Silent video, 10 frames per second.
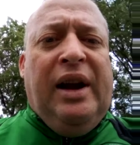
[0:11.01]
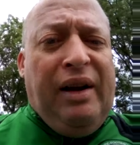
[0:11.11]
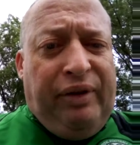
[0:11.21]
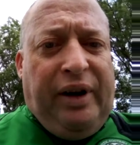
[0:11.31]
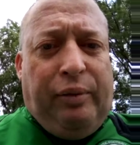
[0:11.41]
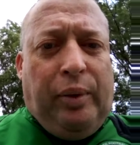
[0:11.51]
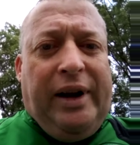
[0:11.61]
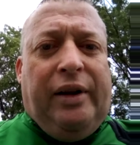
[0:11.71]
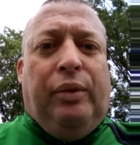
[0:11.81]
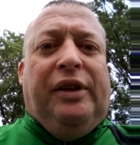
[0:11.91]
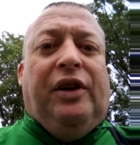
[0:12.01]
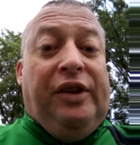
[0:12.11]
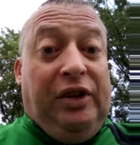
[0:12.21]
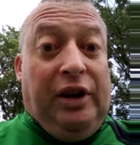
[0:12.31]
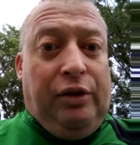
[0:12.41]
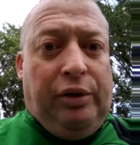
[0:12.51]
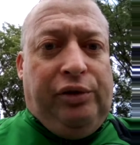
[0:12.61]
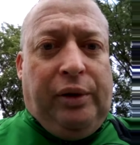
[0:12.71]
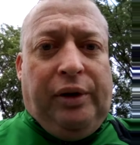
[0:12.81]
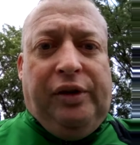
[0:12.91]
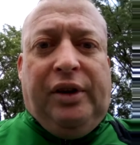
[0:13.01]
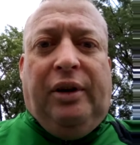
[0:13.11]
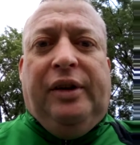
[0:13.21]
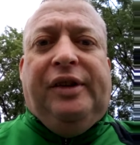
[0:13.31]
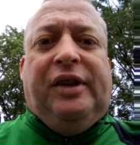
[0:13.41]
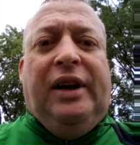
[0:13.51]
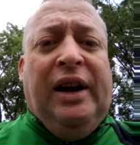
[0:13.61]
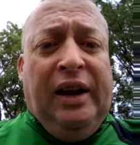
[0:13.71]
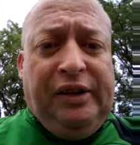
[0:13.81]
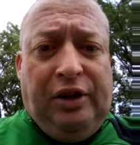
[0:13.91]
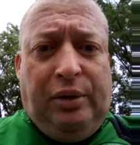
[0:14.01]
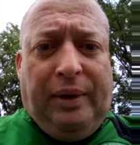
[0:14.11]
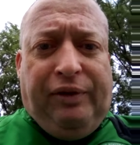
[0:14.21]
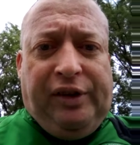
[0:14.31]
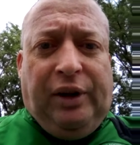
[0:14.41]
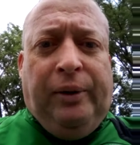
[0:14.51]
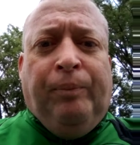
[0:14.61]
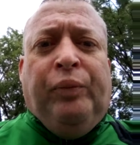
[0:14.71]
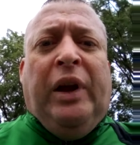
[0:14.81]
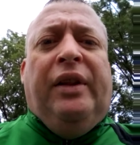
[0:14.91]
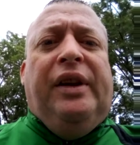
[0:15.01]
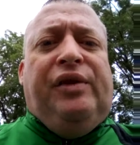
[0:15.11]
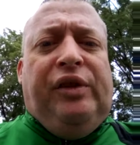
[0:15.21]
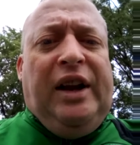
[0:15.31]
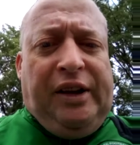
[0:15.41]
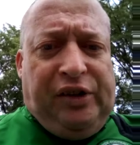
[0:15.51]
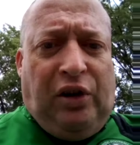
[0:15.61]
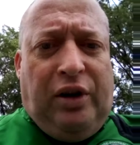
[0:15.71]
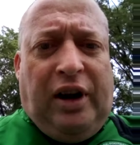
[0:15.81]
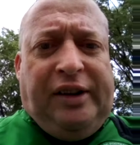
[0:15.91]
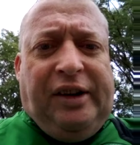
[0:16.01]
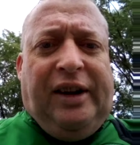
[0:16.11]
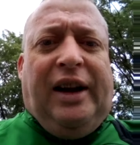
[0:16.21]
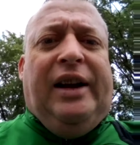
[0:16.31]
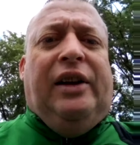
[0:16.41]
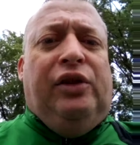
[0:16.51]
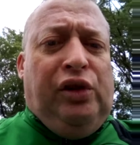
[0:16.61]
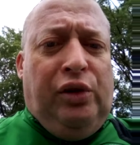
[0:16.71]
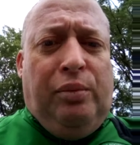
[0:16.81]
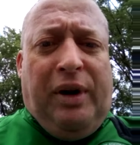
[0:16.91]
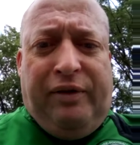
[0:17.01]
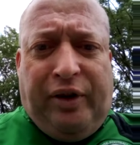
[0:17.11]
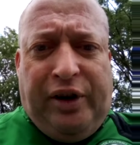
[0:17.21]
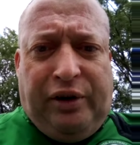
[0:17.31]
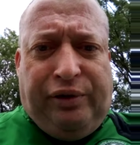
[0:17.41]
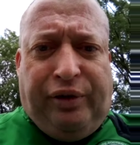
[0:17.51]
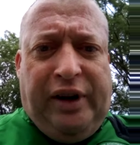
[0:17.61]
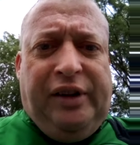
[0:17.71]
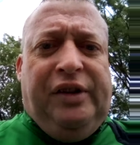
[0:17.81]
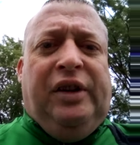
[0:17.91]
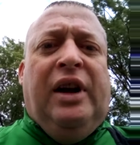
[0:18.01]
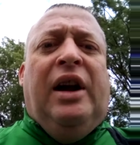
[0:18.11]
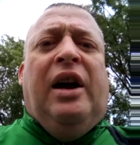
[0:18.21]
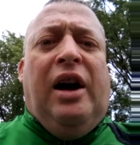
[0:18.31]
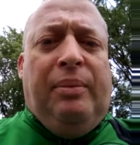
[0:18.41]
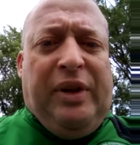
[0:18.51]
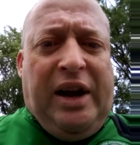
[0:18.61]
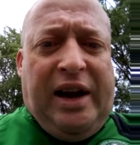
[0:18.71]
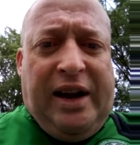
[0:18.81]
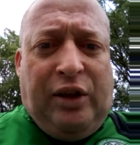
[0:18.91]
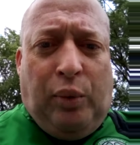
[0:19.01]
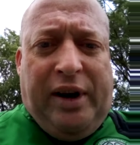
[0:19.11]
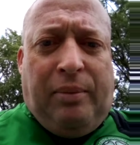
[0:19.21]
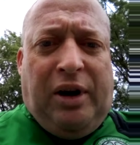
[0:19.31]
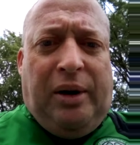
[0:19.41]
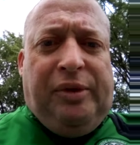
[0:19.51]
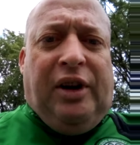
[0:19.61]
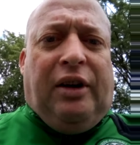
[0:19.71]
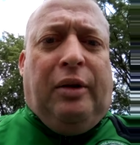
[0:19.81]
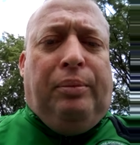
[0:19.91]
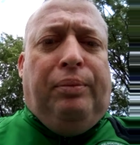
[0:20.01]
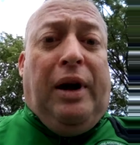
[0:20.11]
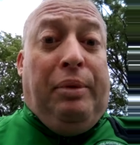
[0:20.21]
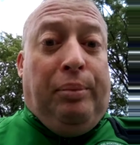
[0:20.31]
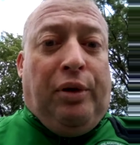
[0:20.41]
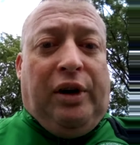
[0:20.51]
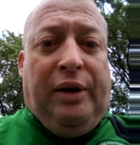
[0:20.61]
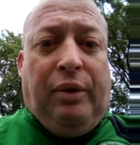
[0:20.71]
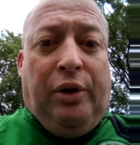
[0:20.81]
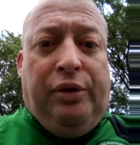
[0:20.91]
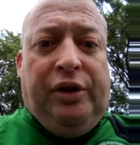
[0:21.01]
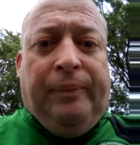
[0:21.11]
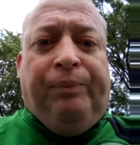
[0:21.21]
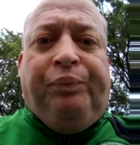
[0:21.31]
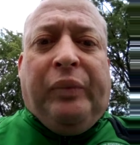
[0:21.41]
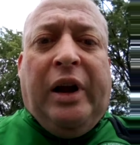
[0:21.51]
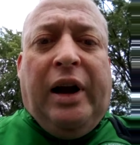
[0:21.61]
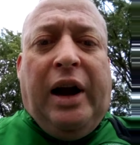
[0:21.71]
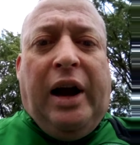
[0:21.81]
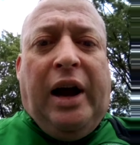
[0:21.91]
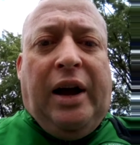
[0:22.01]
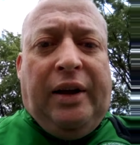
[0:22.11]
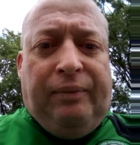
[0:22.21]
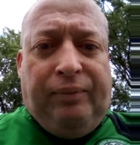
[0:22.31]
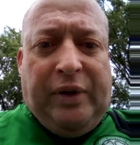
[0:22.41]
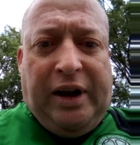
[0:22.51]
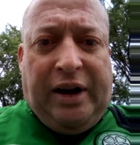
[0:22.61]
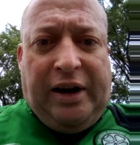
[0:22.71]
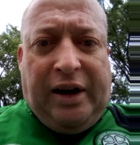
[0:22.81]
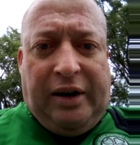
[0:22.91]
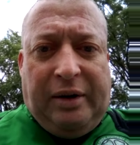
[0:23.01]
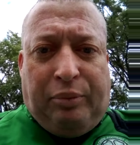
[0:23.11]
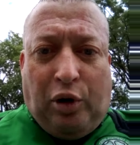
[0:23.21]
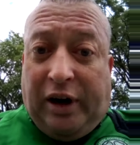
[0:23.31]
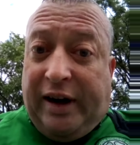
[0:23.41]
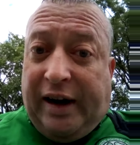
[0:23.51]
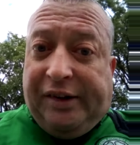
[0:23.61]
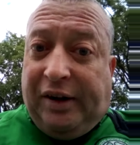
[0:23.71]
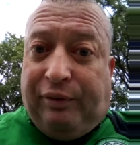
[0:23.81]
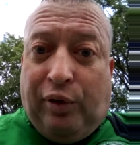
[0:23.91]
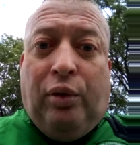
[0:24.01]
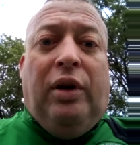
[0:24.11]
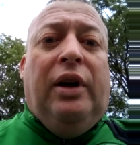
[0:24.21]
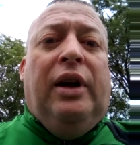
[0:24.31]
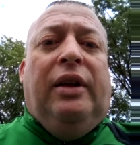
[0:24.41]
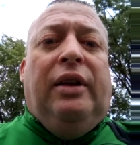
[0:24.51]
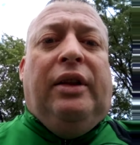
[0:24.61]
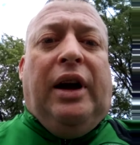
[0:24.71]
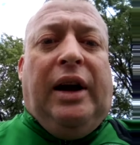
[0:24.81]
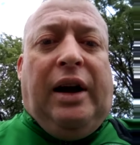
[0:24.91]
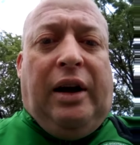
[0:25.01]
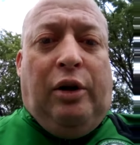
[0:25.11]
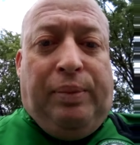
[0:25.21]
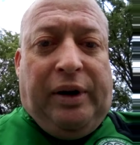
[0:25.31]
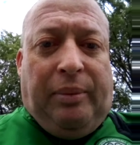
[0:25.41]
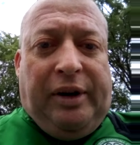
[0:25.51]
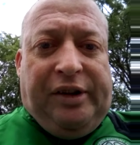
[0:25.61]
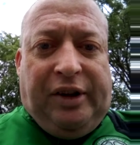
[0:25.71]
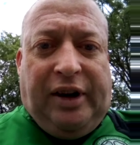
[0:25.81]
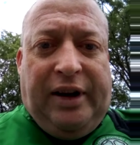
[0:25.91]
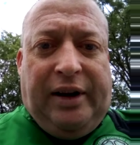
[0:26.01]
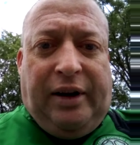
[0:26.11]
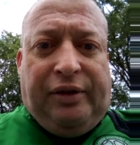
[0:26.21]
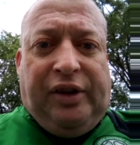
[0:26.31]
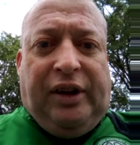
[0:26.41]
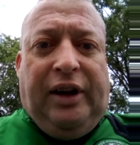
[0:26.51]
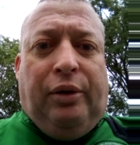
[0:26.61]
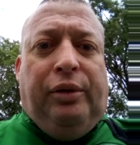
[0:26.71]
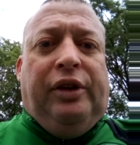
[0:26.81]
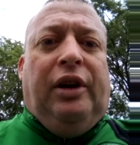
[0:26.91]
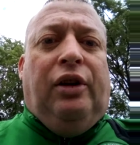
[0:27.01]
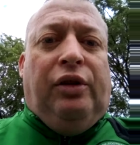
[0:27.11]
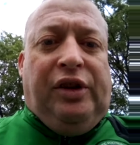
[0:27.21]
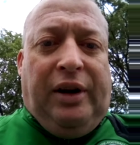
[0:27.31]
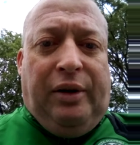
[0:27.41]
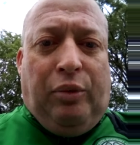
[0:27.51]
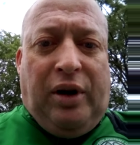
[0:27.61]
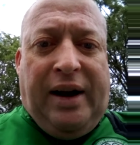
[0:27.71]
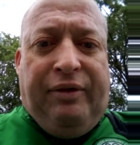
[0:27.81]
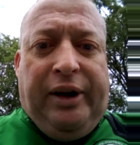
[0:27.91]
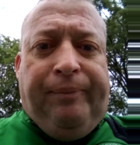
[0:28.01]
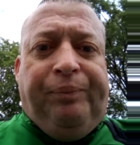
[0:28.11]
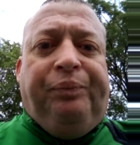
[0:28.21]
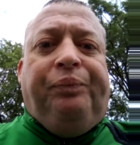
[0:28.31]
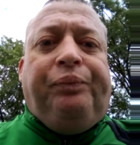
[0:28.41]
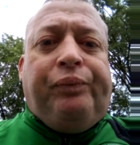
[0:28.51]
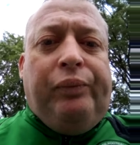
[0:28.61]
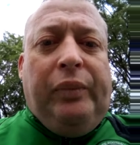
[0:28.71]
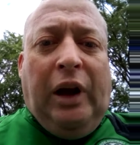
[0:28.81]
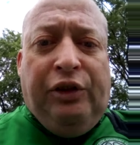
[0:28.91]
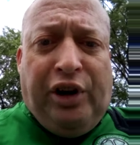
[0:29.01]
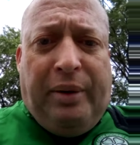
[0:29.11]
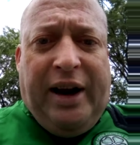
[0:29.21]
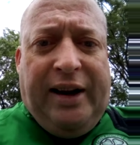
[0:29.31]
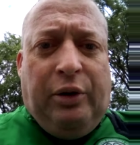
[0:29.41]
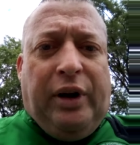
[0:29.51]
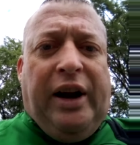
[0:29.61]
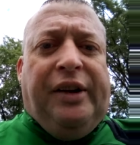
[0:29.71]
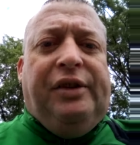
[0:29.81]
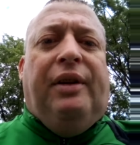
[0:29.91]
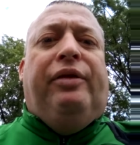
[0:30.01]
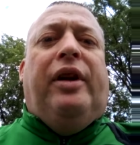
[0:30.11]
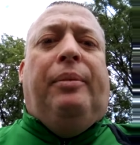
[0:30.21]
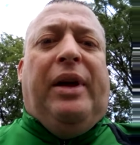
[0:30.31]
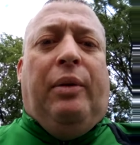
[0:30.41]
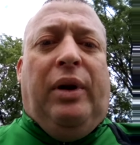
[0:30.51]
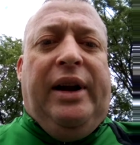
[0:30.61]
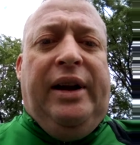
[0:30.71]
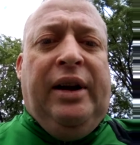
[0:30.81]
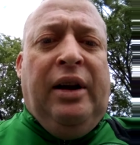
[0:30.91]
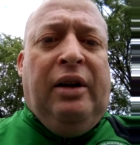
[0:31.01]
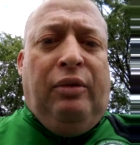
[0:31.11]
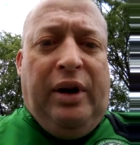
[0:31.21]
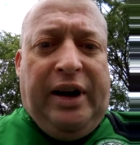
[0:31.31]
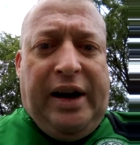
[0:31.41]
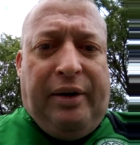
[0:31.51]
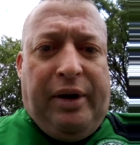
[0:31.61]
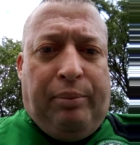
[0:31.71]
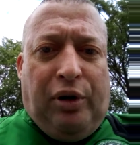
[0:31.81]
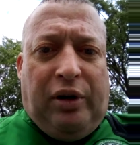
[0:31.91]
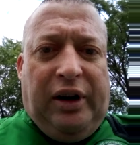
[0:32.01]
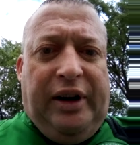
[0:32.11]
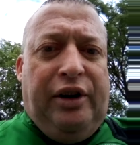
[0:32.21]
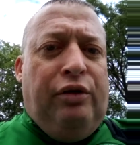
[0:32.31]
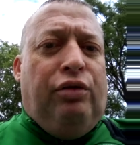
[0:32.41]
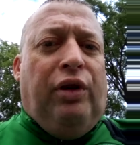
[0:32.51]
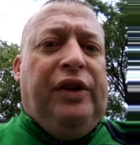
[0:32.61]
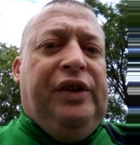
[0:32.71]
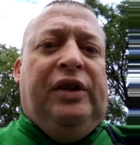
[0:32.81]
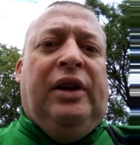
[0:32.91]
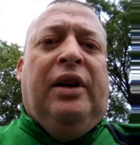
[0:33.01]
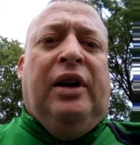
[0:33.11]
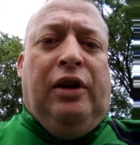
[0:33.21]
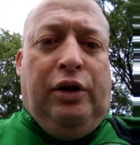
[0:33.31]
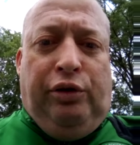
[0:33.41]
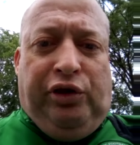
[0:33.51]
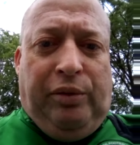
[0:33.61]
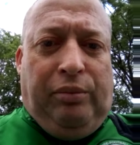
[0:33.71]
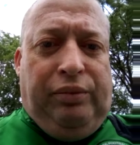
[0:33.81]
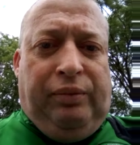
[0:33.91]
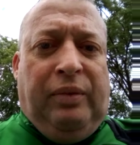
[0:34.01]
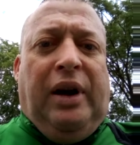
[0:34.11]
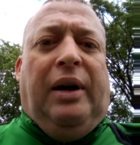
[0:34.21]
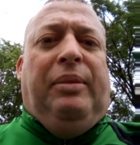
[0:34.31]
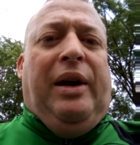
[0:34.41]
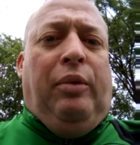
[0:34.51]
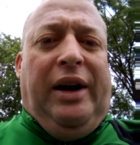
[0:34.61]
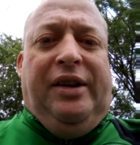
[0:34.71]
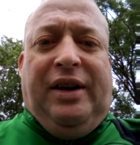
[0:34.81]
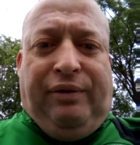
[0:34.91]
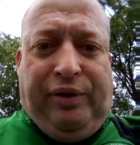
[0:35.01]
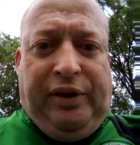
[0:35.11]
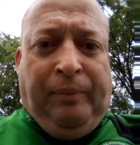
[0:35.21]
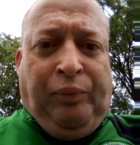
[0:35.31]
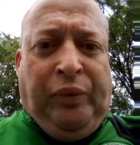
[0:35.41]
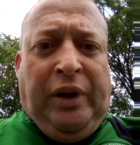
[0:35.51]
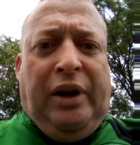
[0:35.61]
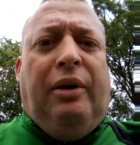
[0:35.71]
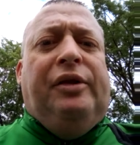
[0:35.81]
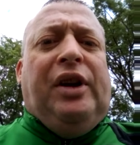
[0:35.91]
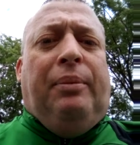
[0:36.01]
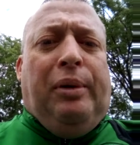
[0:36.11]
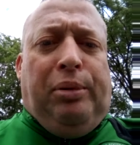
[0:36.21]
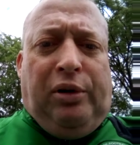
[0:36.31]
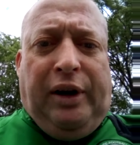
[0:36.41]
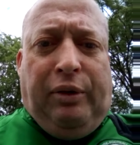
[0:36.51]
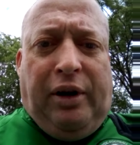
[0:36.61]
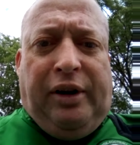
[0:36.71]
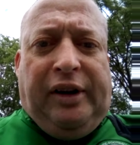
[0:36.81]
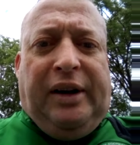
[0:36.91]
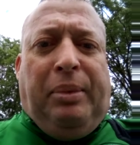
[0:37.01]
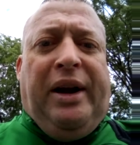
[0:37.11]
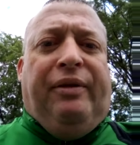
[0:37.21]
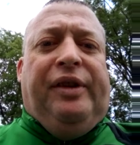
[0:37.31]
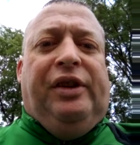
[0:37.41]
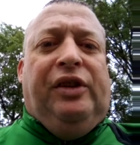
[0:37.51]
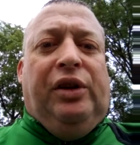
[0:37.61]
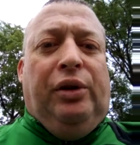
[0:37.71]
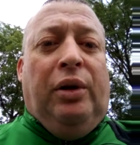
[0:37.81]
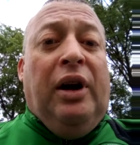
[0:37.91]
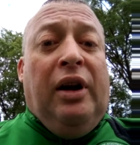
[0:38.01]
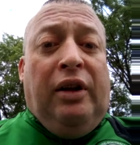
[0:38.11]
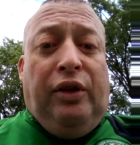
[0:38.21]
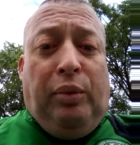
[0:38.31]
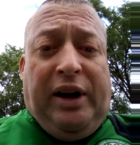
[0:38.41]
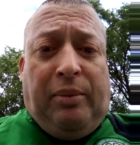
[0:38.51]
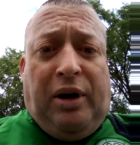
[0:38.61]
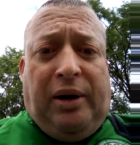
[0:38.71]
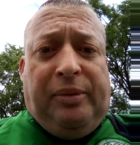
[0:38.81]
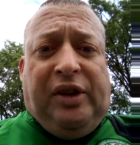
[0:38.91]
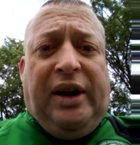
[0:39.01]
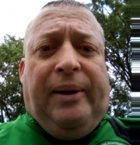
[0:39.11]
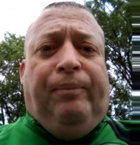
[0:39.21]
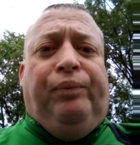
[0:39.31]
every other week with Dancing at the Crossroads, so say it's a new episode. This next song I dedicate to my very good friends up there in the Wickham Arms in Upper Broccoli Road in Broccoli SE4 that opened up yesterday after the old lockdown and what have you. Joe and Ann Kilgannon, so if you're up that way, around the area, Broccoli, New Cross, Lewisham, up that way, Deptford, go out to Upper Broccoli Road and pay a visit to the Wickham Arms there,